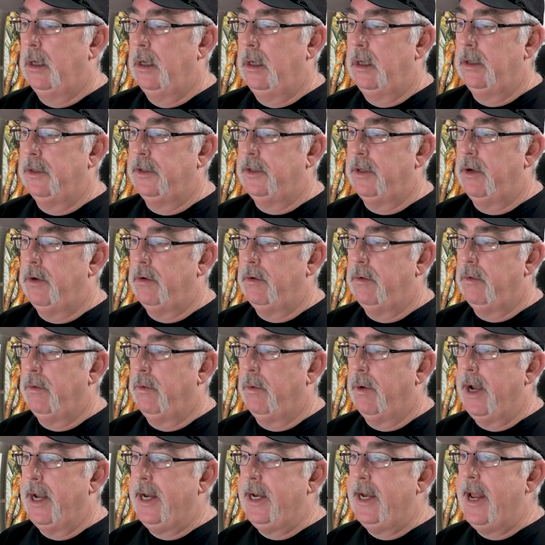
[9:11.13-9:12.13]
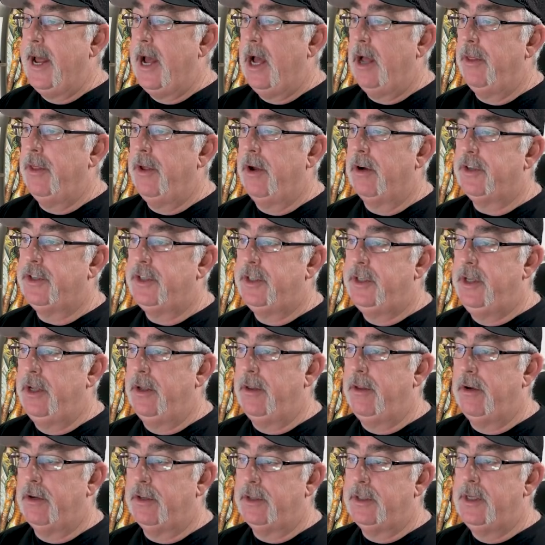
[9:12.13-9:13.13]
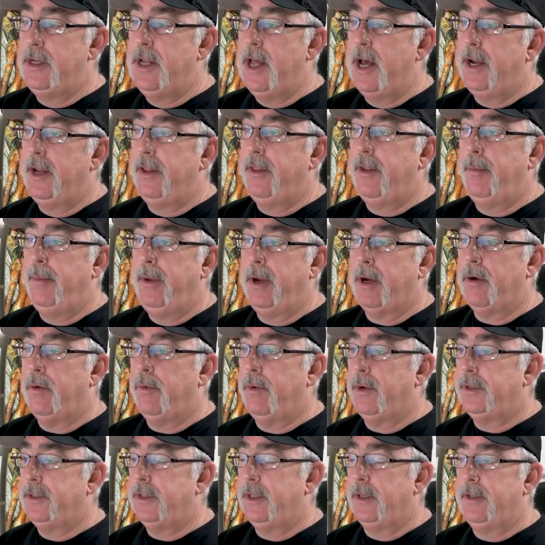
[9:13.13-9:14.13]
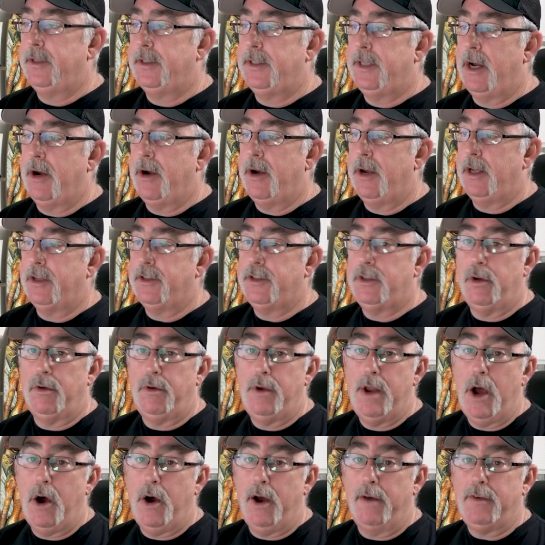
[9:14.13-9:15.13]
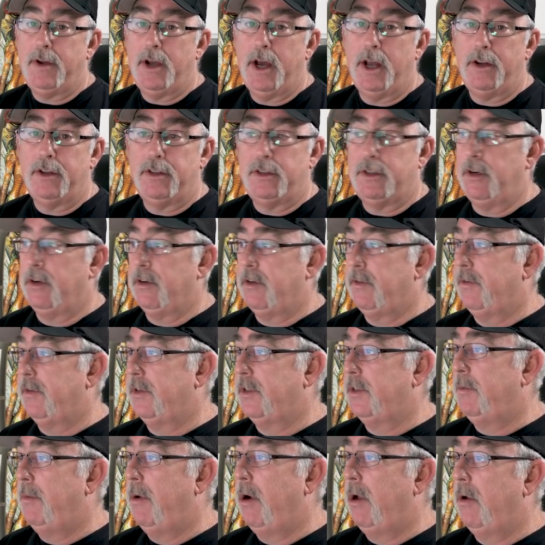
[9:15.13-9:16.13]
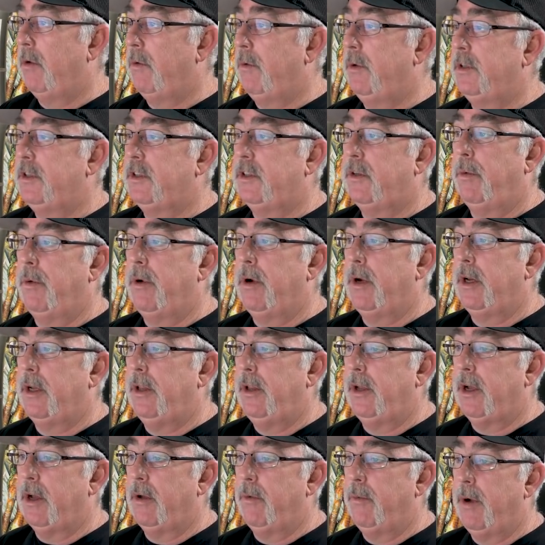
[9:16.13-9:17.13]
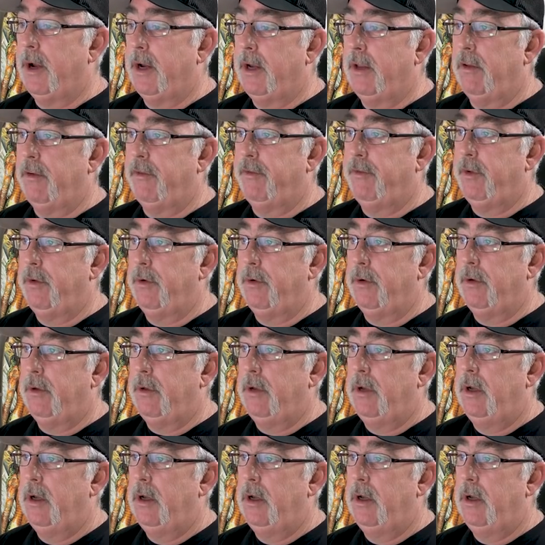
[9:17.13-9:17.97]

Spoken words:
So right now there's none of the bigger ones in this area. So now I've got to search for smaller ones. So we're going to click on regular fuel.